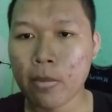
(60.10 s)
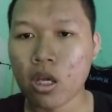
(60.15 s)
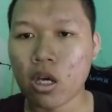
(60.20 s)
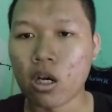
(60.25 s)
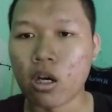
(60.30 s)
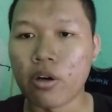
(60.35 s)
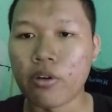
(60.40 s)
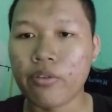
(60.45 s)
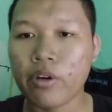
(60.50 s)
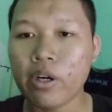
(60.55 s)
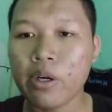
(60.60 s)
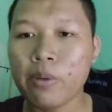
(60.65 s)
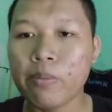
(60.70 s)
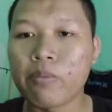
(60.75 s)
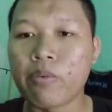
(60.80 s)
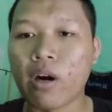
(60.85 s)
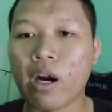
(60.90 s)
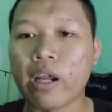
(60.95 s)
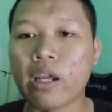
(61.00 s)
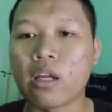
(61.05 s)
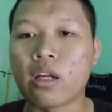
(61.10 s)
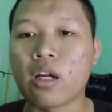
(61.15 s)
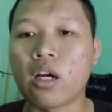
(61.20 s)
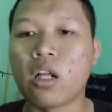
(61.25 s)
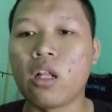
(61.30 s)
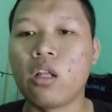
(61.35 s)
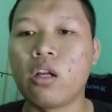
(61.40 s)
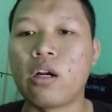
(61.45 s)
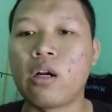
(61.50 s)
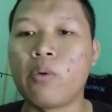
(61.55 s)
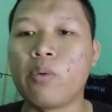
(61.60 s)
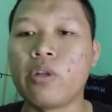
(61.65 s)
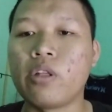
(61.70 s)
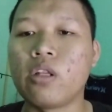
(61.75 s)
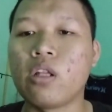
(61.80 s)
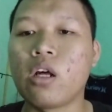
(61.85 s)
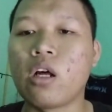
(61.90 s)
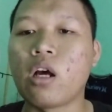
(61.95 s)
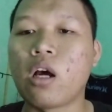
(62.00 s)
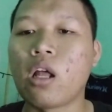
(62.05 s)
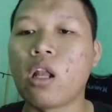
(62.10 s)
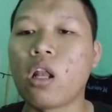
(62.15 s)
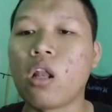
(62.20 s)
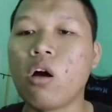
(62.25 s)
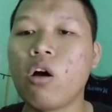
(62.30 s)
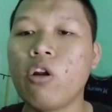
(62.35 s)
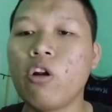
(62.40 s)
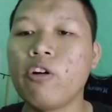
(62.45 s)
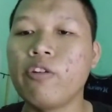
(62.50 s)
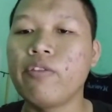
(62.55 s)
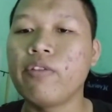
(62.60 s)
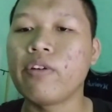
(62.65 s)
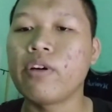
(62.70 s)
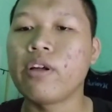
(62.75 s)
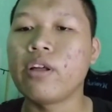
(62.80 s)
a very bright color with a lot of